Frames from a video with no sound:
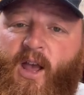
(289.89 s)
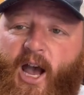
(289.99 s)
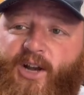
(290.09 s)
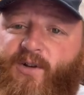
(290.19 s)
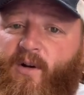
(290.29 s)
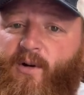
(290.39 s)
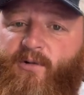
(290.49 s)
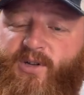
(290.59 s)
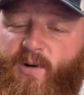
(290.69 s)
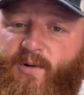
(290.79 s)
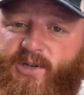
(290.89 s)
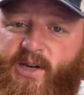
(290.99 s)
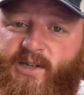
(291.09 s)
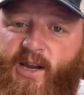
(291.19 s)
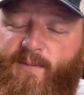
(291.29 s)
I trail rode this horse
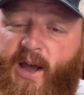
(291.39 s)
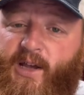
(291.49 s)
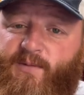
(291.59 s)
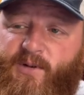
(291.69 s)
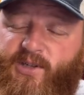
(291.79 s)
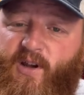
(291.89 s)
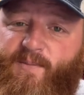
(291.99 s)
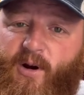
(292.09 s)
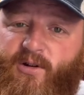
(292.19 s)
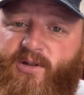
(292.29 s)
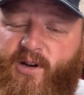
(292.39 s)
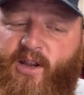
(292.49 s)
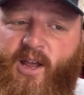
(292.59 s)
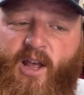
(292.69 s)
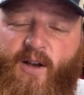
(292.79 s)
16 miles myself
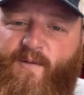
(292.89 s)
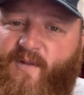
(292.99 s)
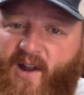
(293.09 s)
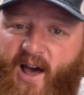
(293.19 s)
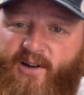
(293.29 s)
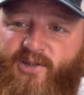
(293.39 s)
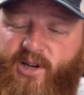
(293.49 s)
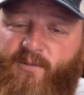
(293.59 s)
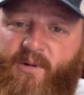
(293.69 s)
personally, flawlessly.